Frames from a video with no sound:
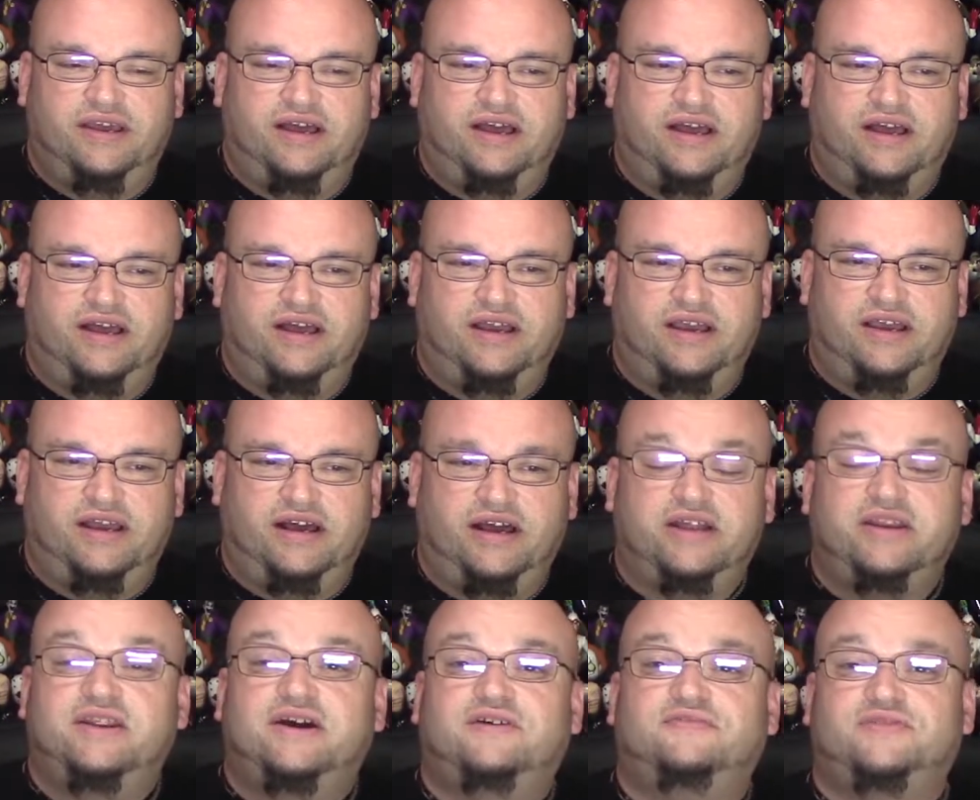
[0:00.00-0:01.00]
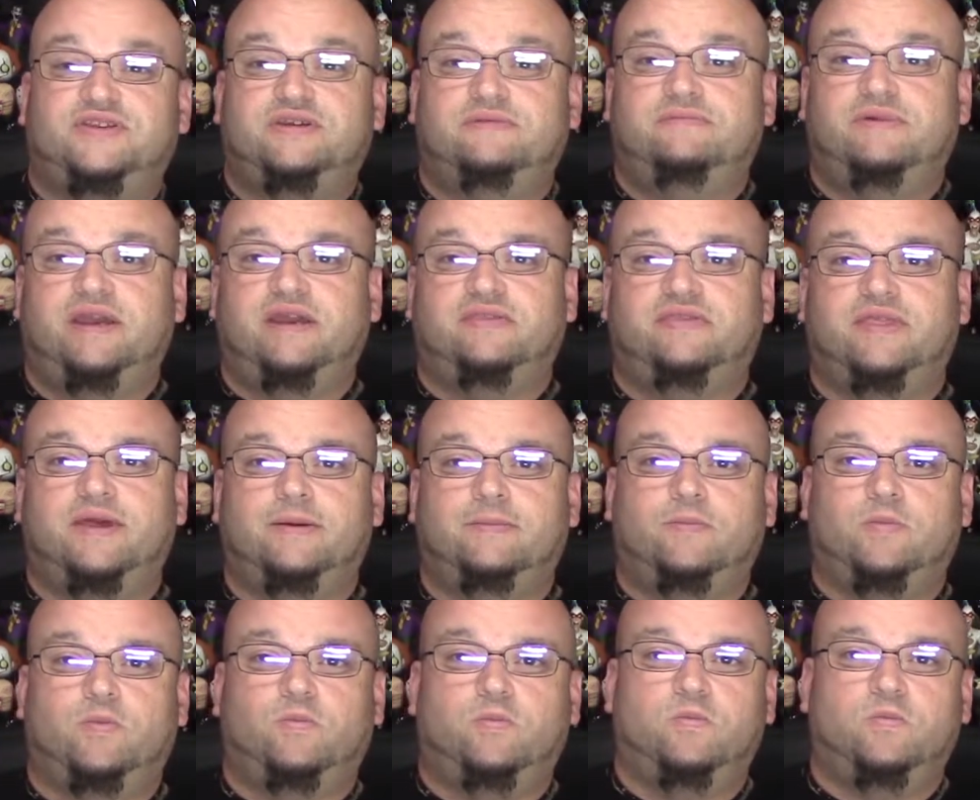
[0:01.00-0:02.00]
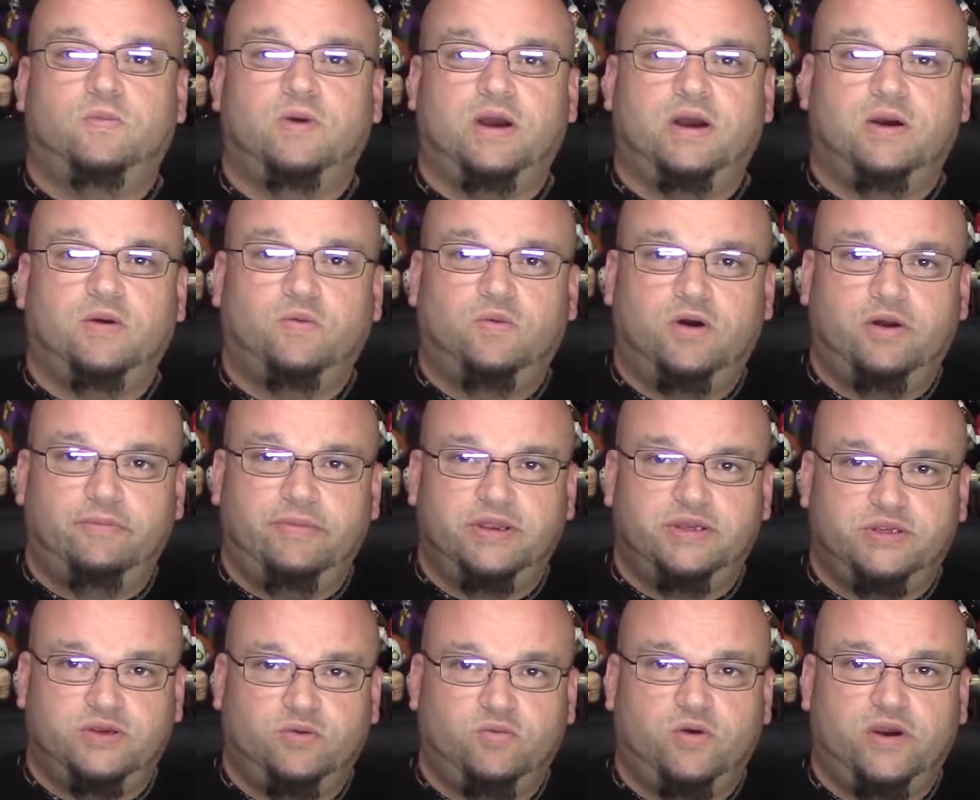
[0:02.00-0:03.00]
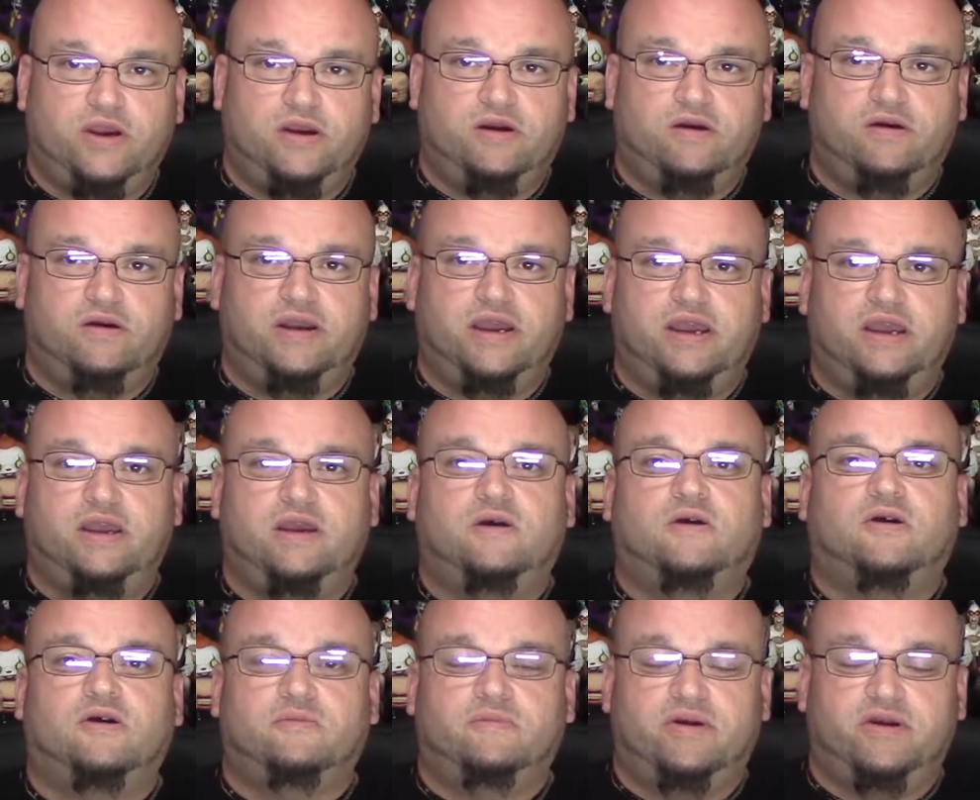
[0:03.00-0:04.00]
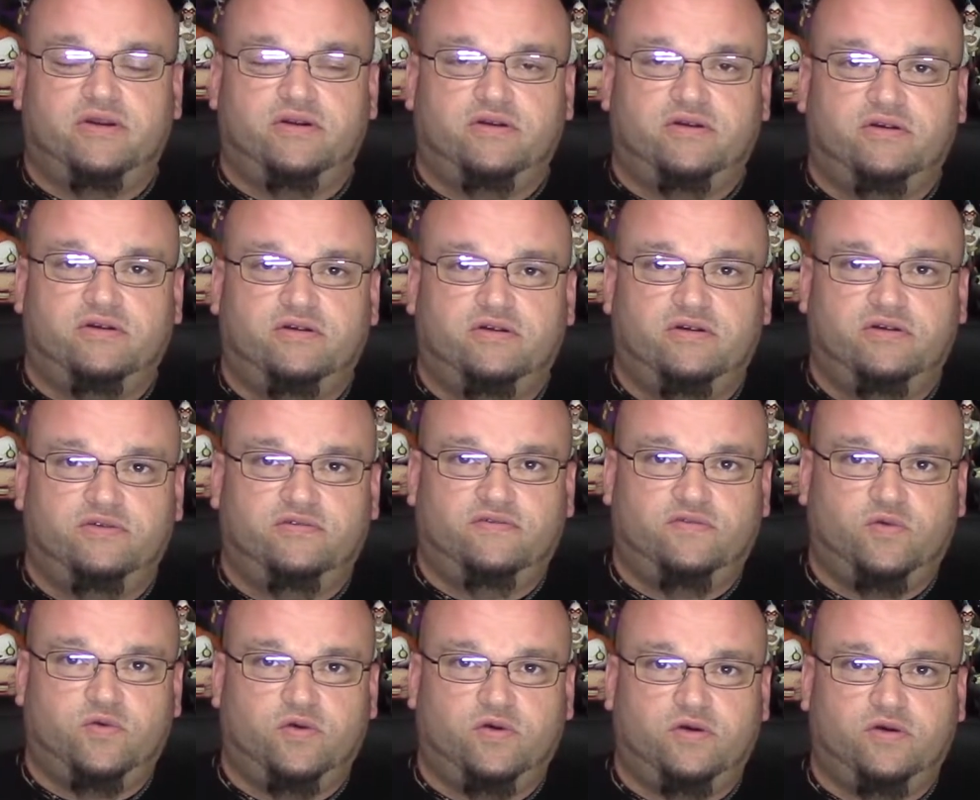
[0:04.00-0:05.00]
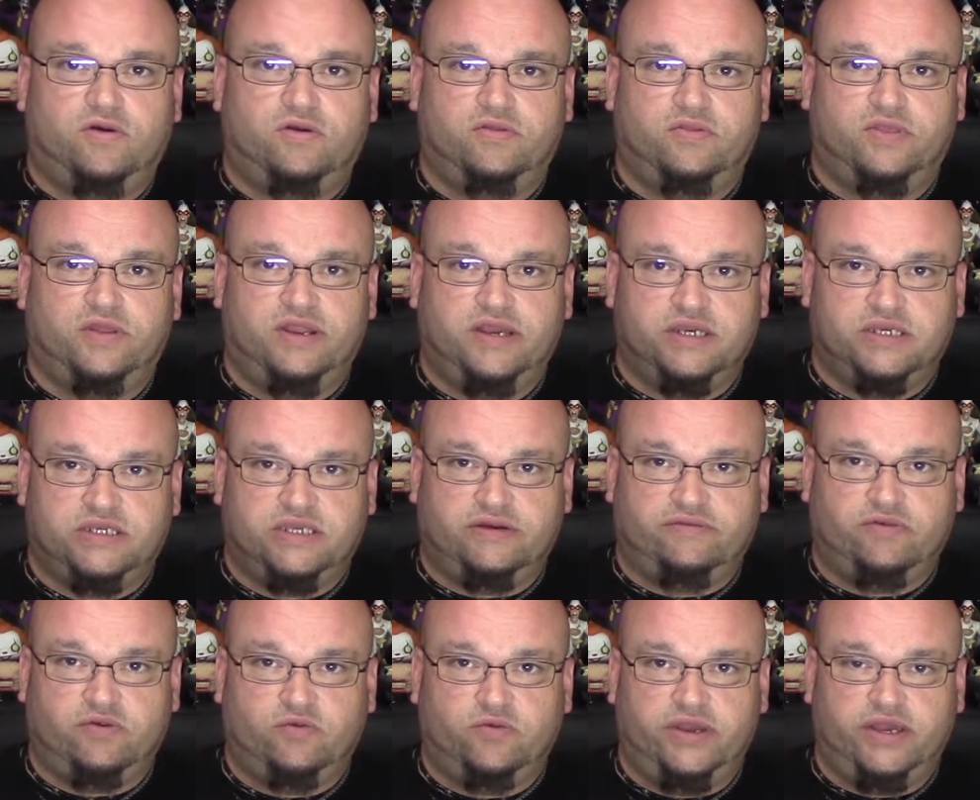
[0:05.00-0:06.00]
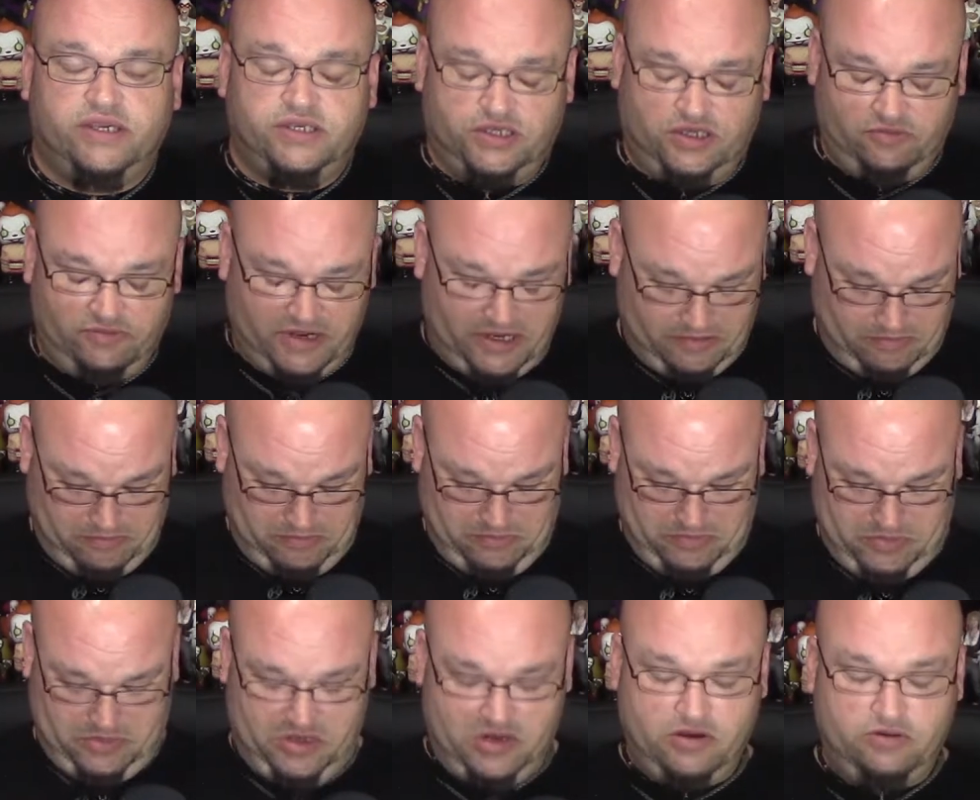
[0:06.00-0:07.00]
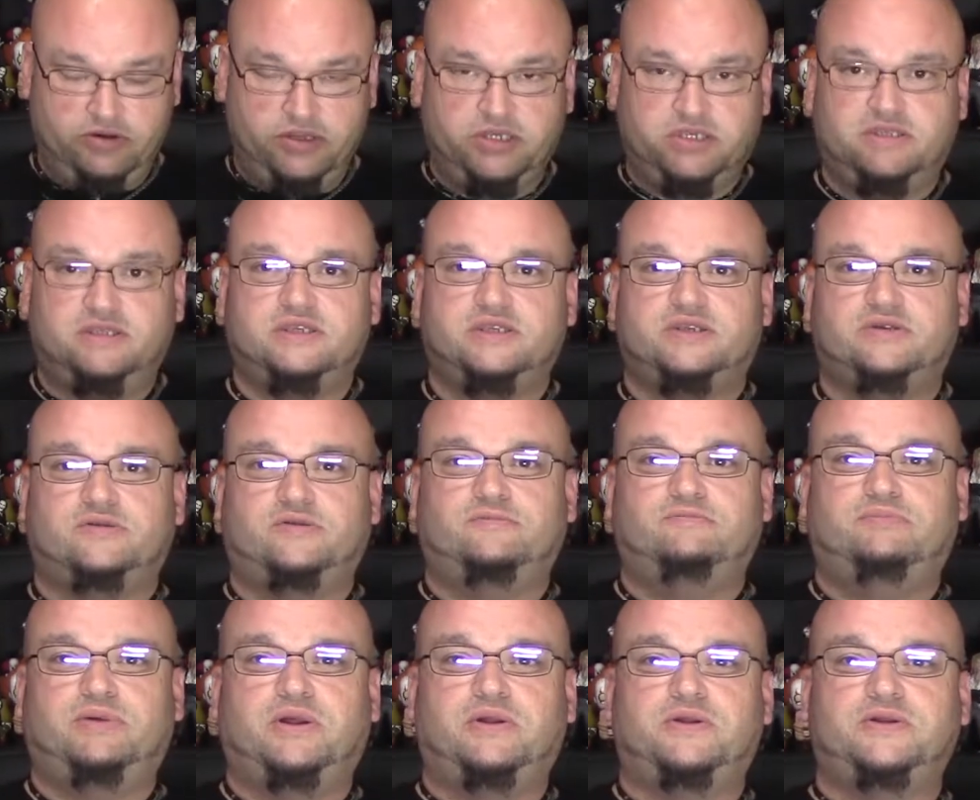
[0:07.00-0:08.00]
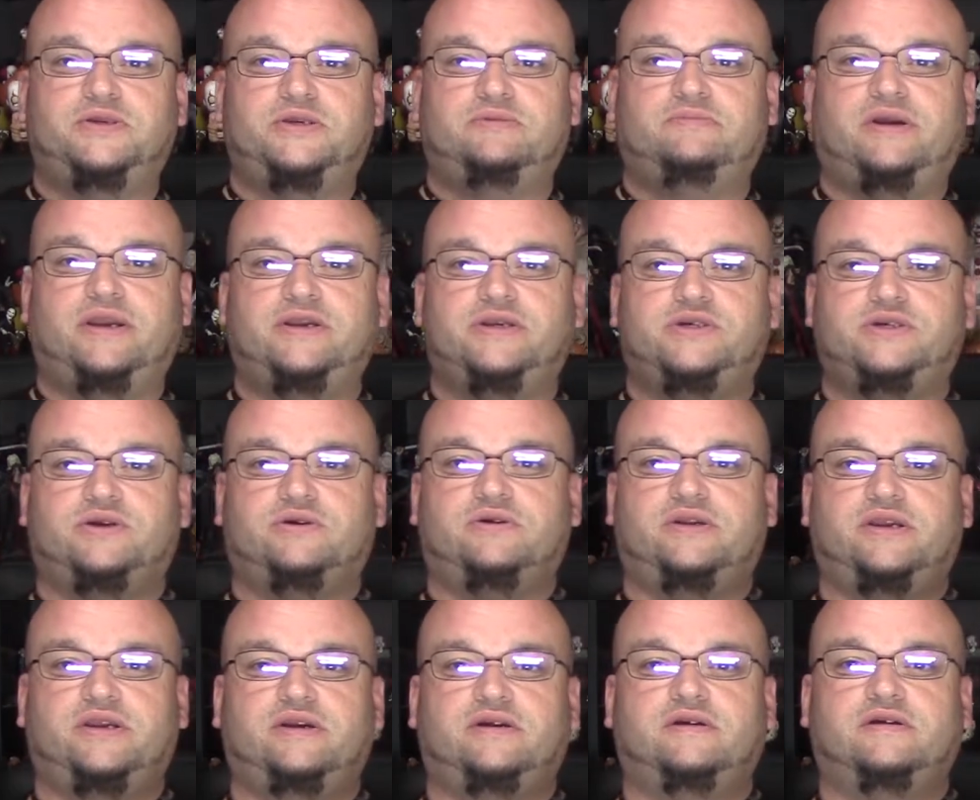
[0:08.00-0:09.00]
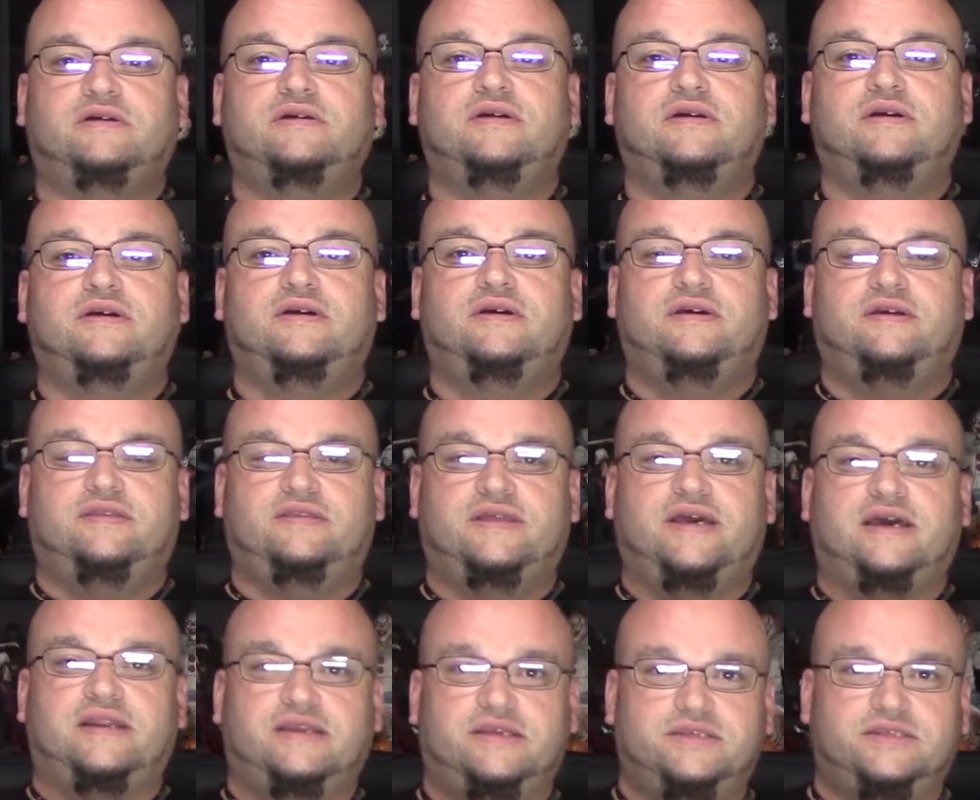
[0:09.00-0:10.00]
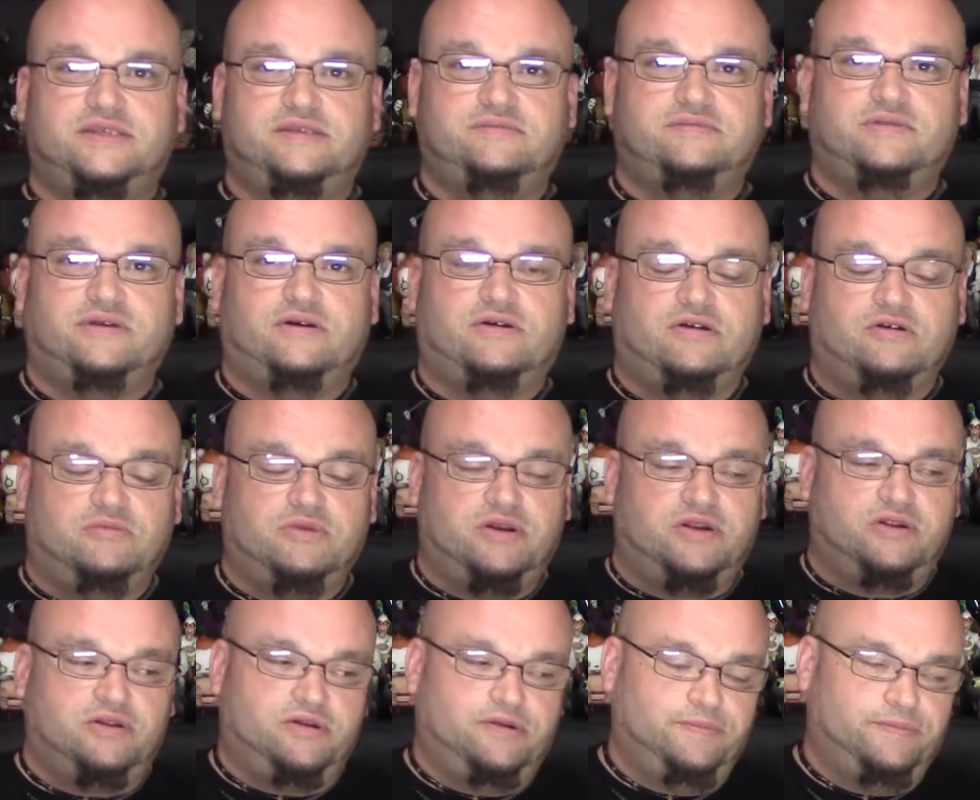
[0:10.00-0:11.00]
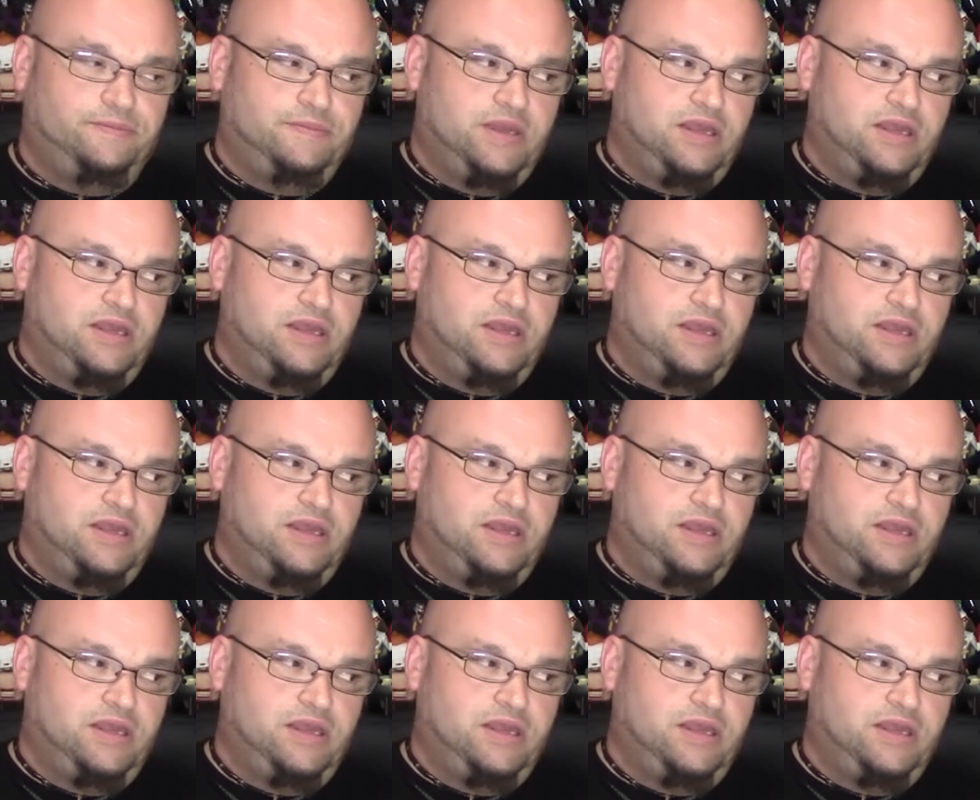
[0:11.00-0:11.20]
Uh, enough to make them uh, want me to wear a heart monitor for the next several weeks. You might notice this little bulge in my shirt here that is the heart monitor.